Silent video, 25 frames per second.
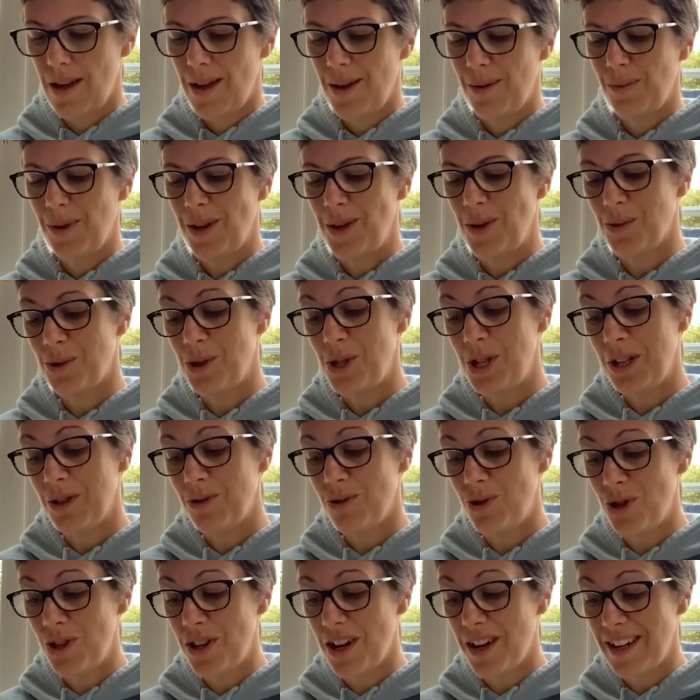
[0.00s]
When your
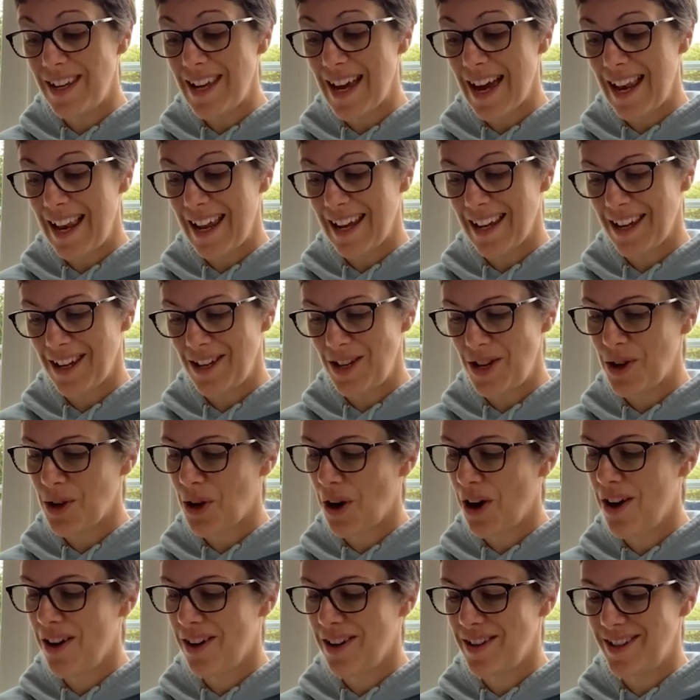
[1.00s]
children are yelling and you
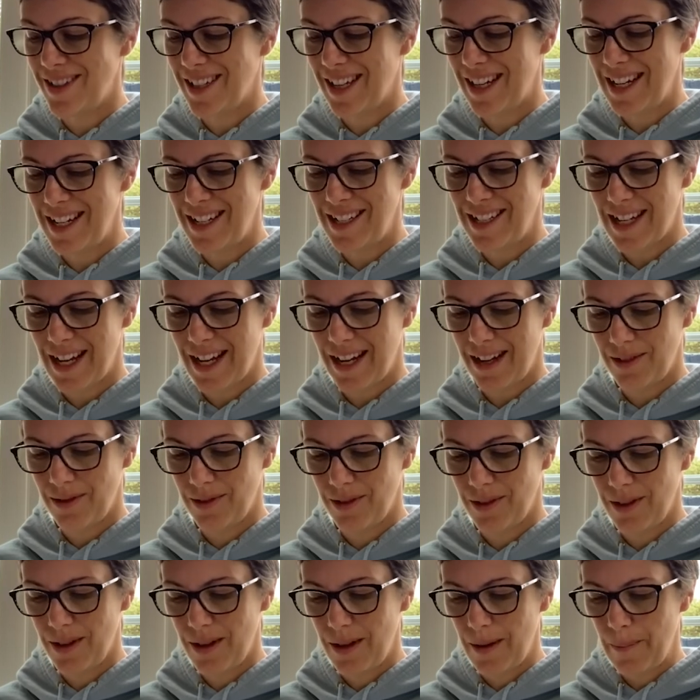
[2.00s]
can't dull it down,
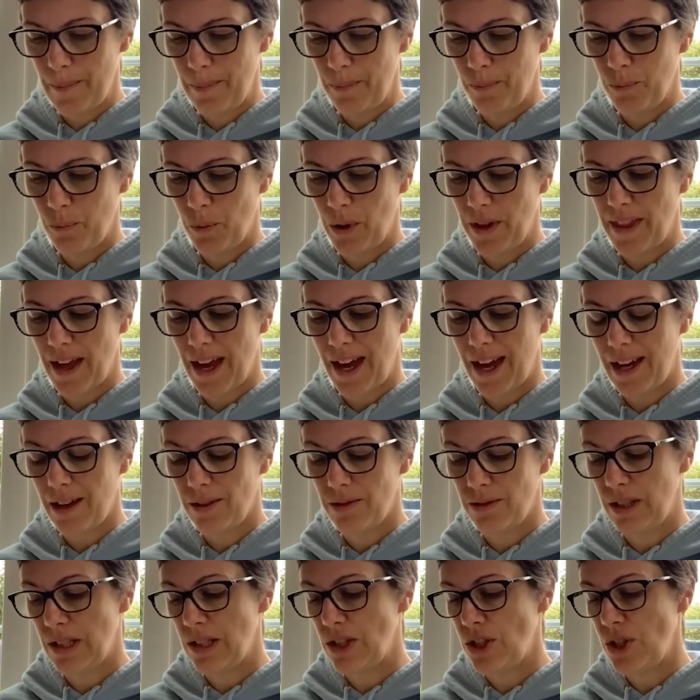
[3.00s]
when the
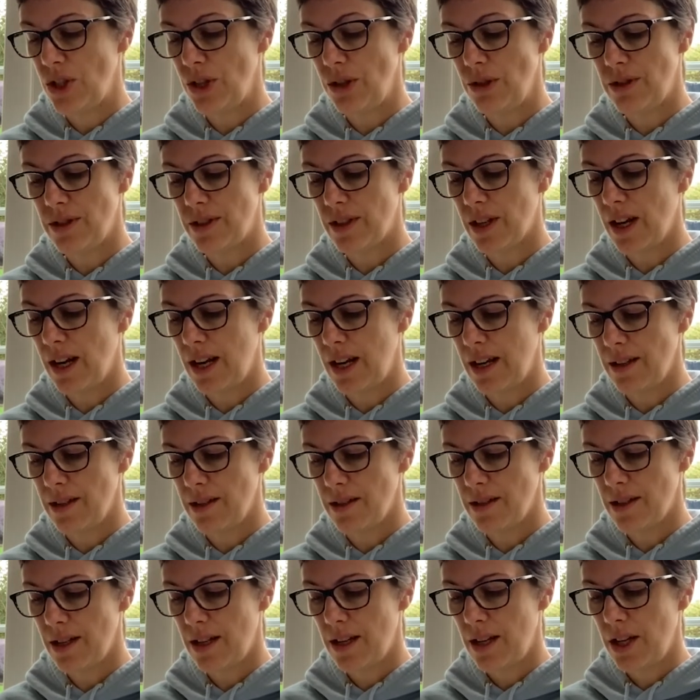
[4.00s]
house is too
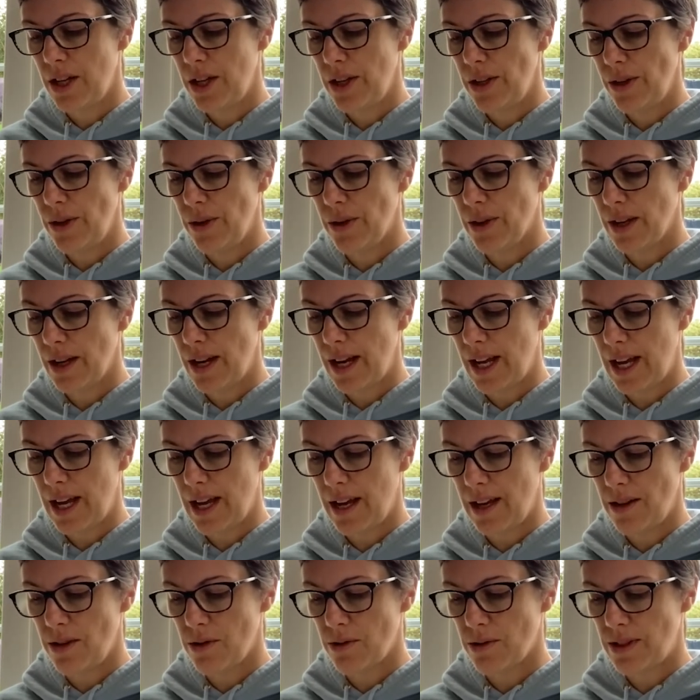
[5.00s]
silent, you can
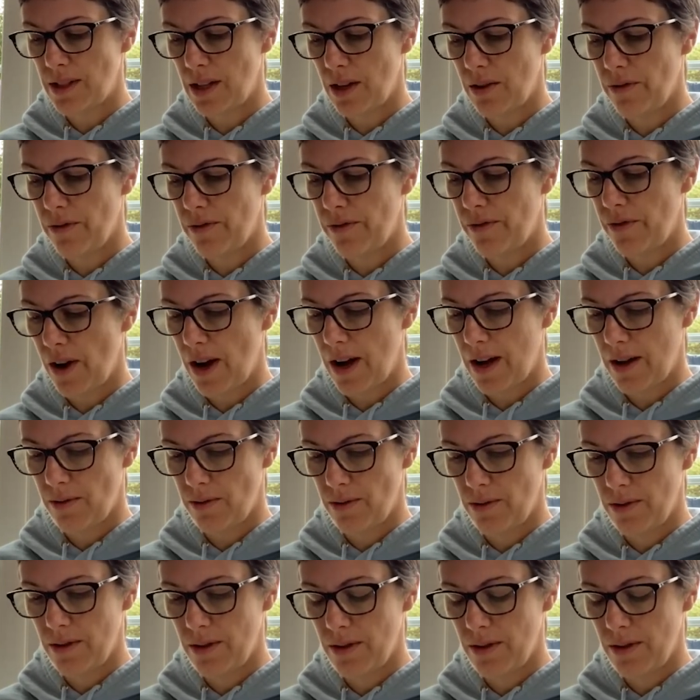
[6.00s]
hear yourself frown.